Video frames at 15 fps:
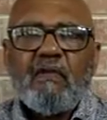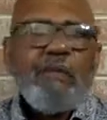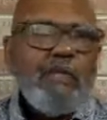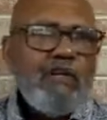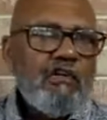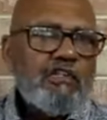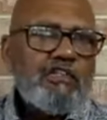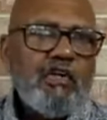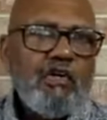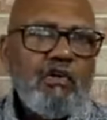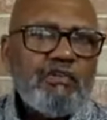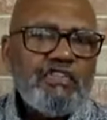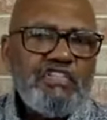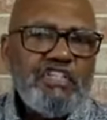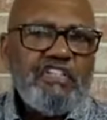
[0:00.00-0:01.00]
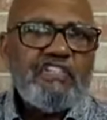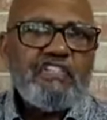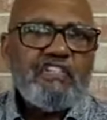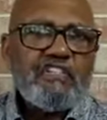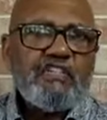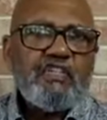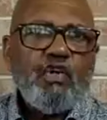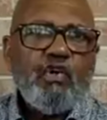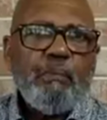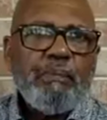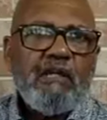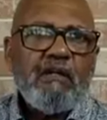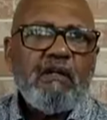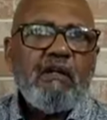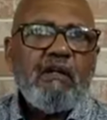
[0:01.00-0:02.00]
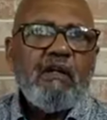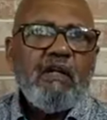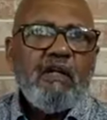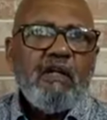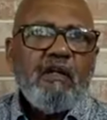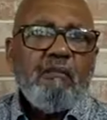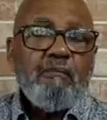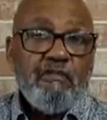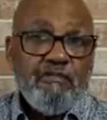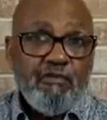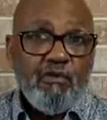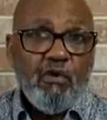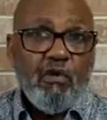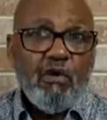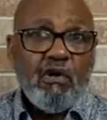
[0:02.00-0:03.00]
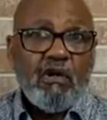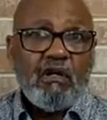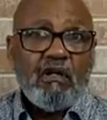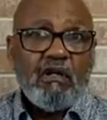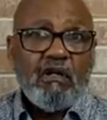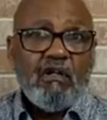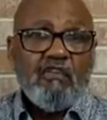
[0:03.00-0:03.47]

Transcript: Peter told Jesus had told Peter before